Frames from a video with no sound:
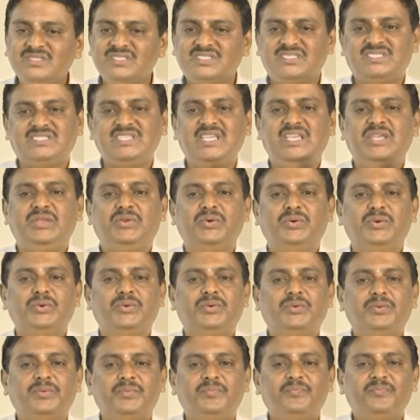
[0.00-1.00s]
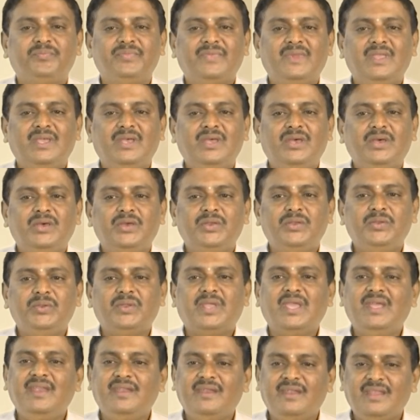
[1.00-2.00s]
0. You
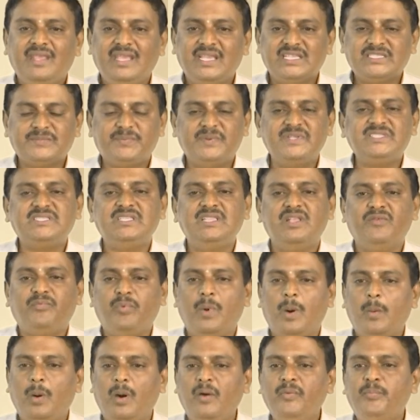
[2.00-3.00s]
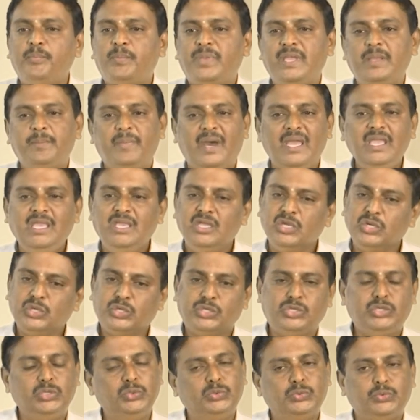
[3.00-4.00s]
can express in the form of p by
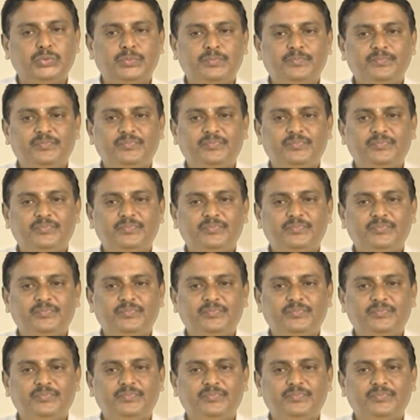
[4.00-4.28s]
q.